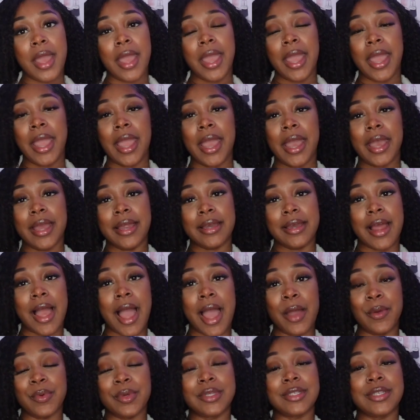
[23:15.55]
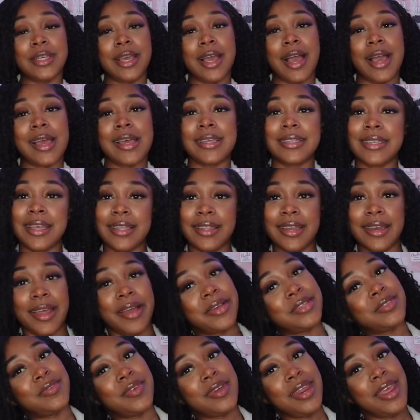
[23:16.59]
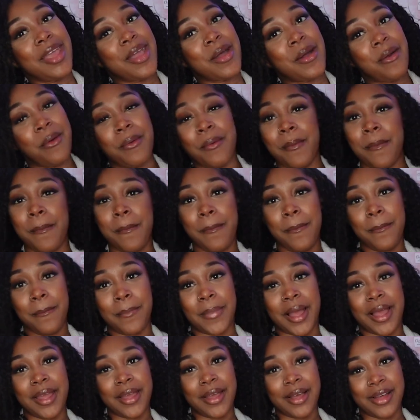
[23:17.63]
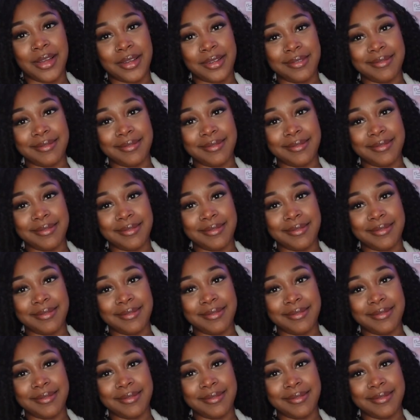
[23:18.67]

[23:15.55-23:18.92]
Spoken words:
and I will see you guys in the next video. Bye, y'all.